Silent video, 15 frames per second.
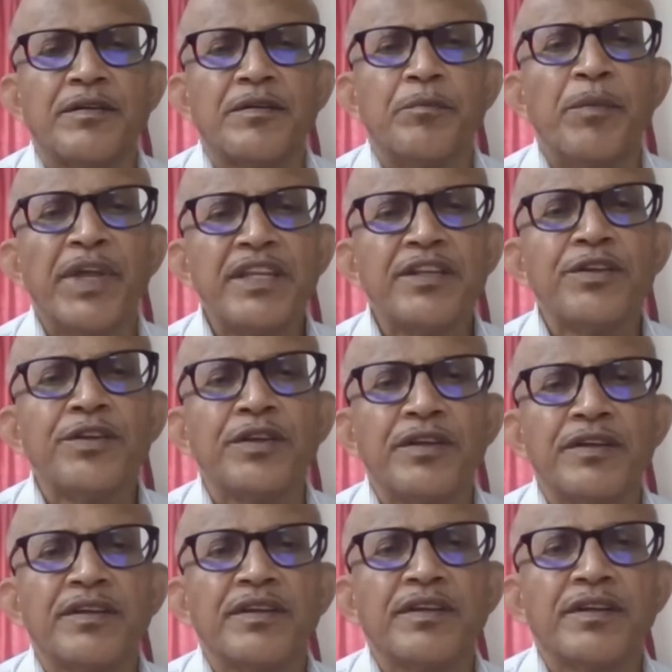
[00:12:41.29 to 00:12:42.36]

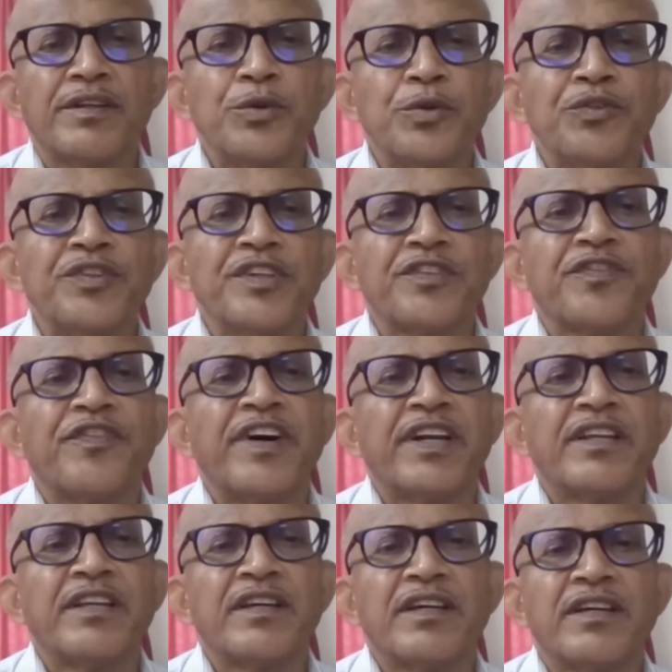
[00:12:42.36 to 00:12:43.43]
many users
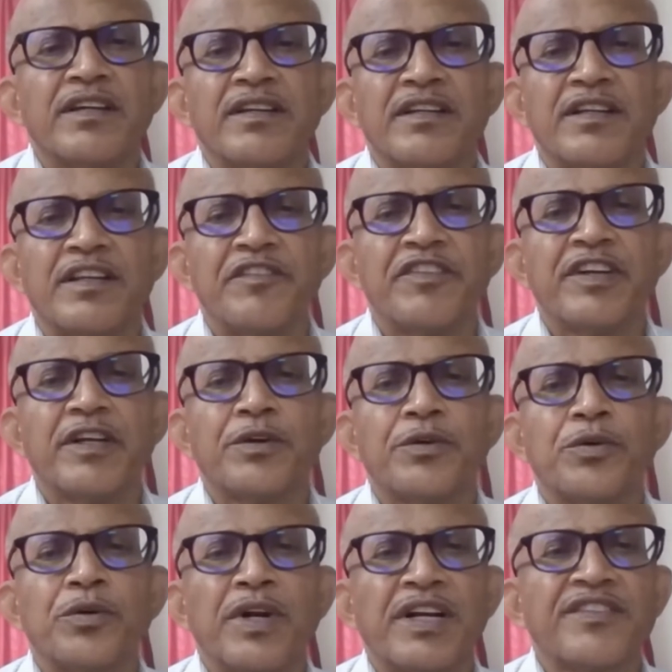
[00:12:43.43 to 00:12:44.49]
find difficult
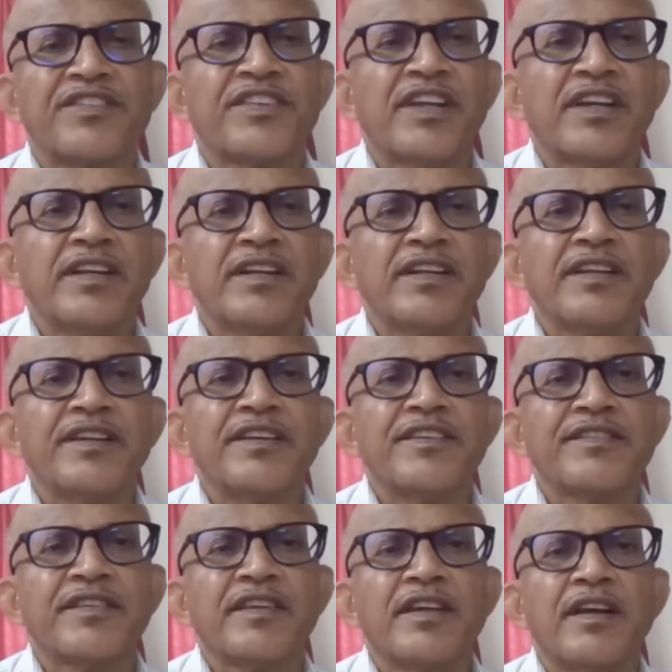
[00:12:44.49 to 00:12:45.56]
to understand
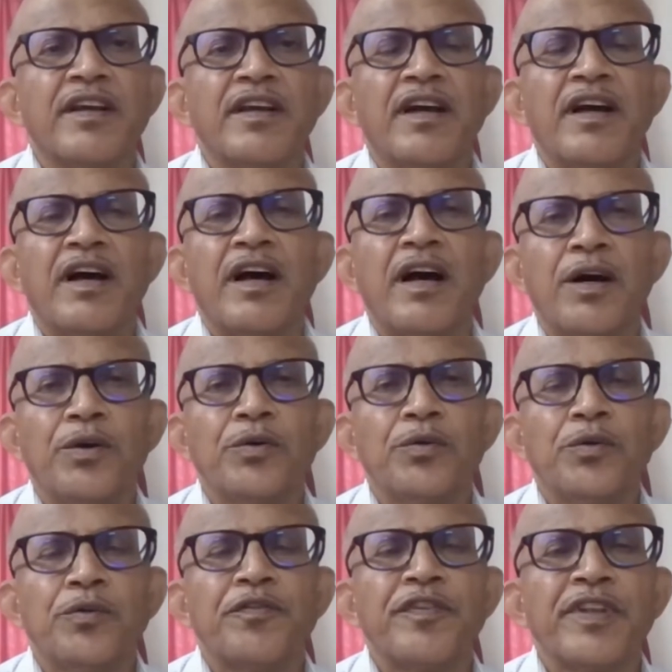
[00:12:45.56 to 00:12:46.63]
is
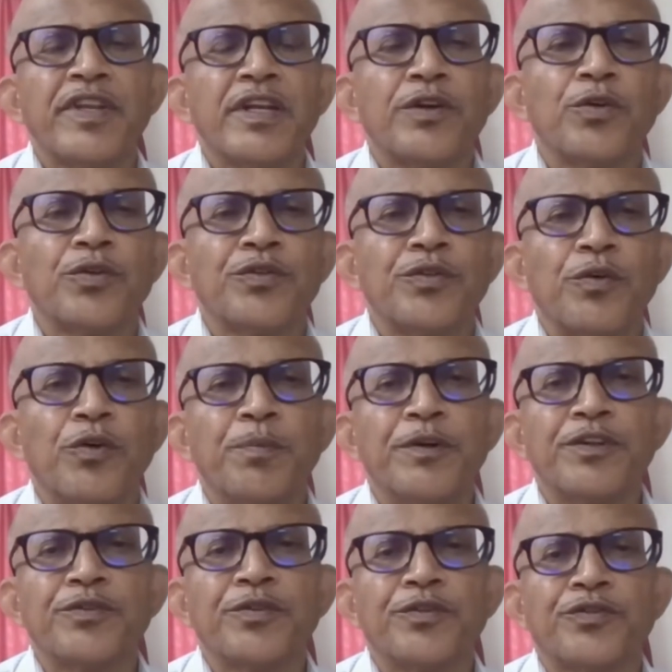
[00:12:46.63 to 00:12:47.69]
how free and
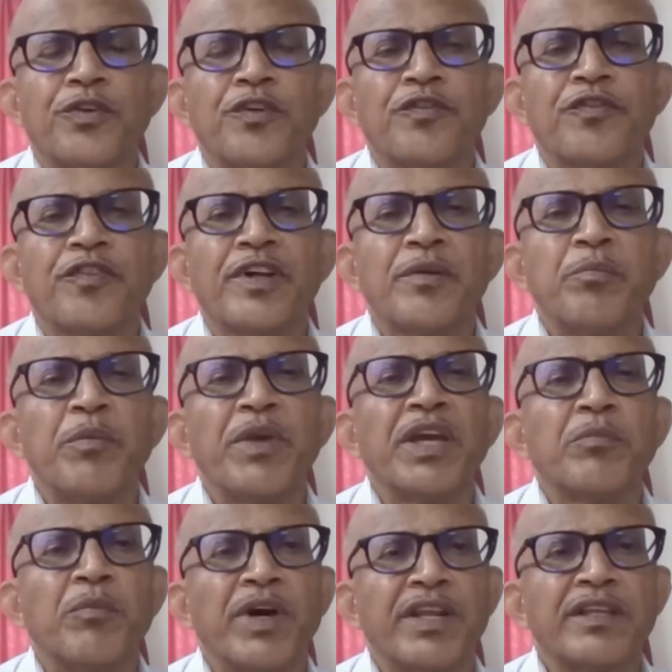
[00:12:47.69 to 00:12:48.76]
open source software
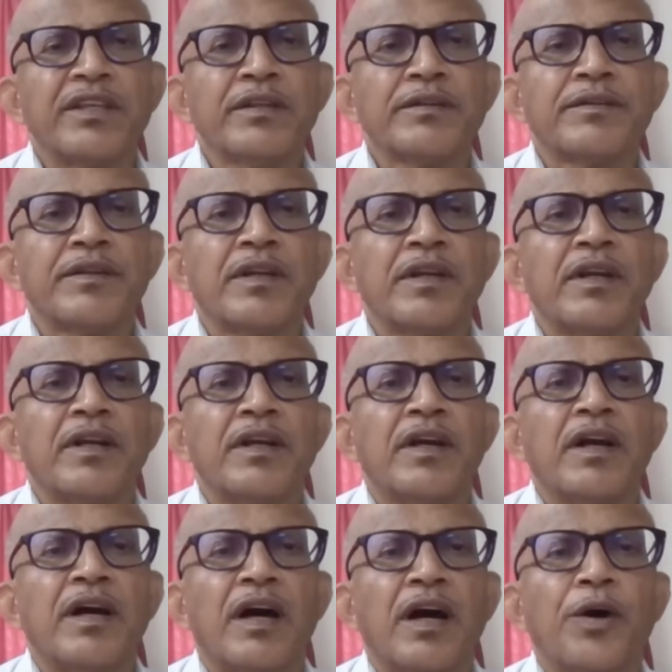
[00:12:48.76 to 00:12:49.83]
make money.
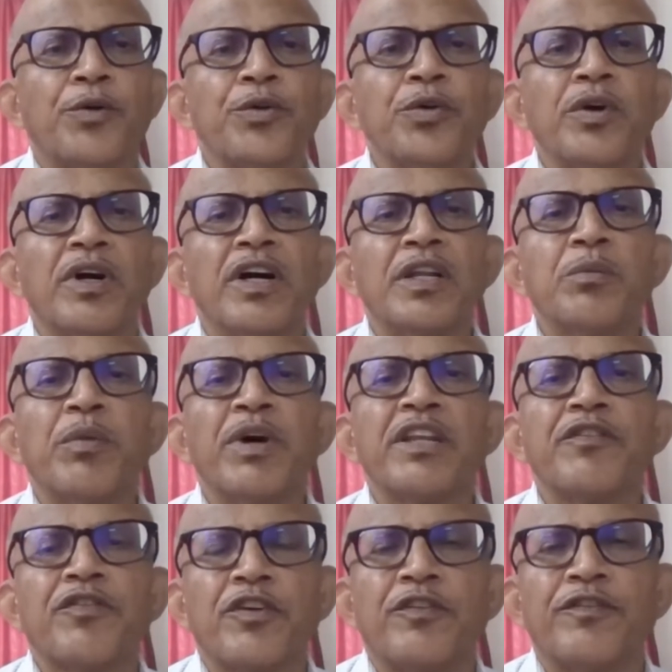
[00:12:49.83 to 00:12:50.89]
How do you earn
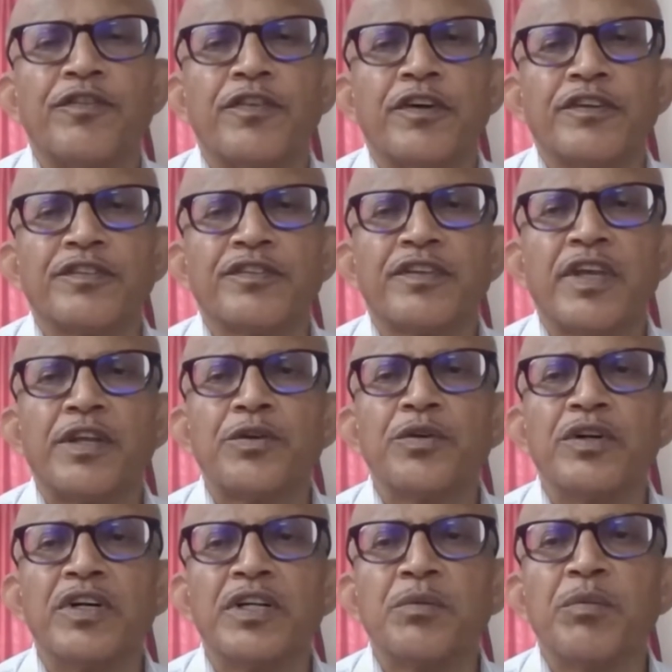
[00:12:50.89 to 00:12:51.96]
money from FOSS? Can
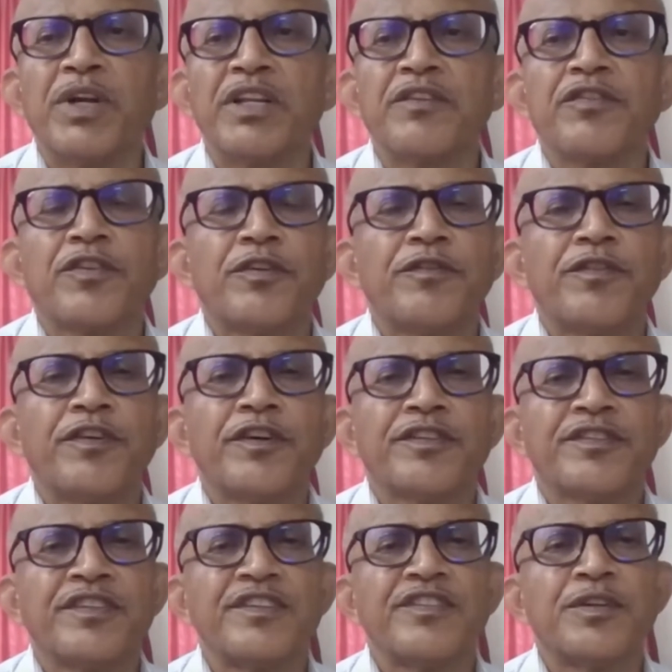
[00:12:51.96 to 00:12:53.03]
you earn money from
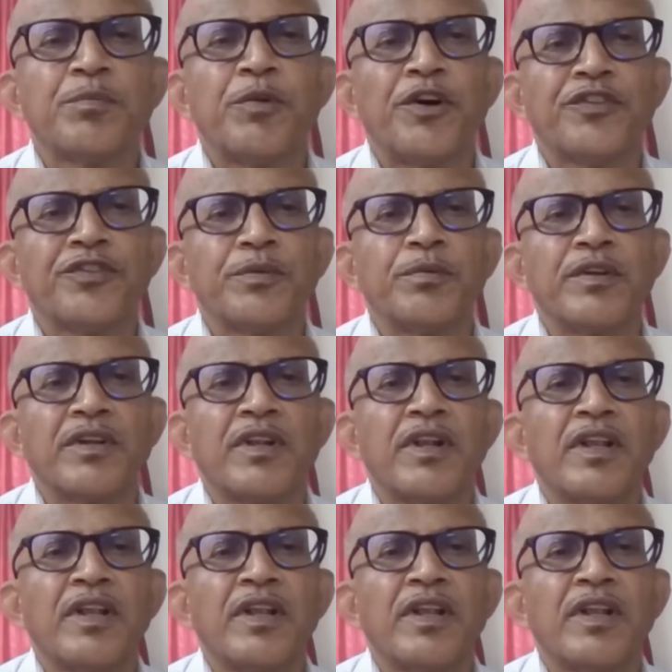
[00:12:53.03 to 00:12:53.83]
FOSS? Is it possible?